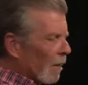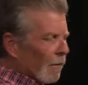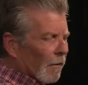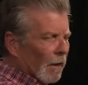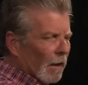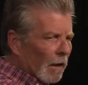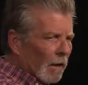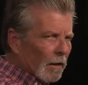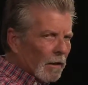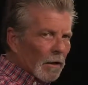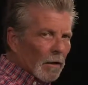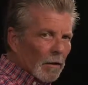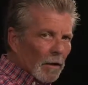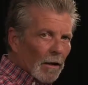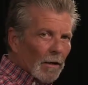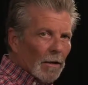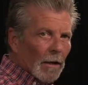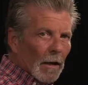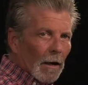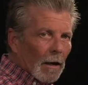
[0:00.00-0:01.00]
anything
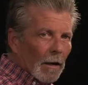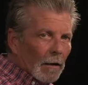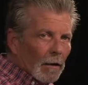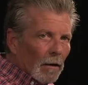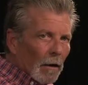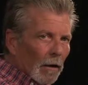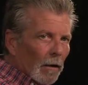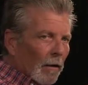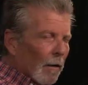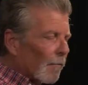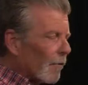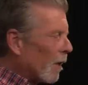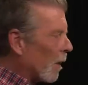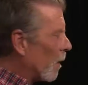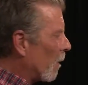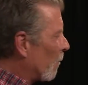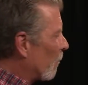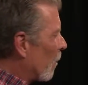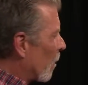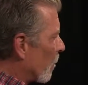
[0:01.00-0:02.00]
like that. I'd love to
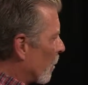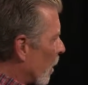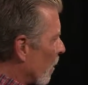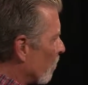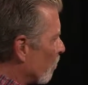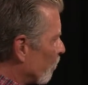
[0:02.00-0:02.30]
hear from you.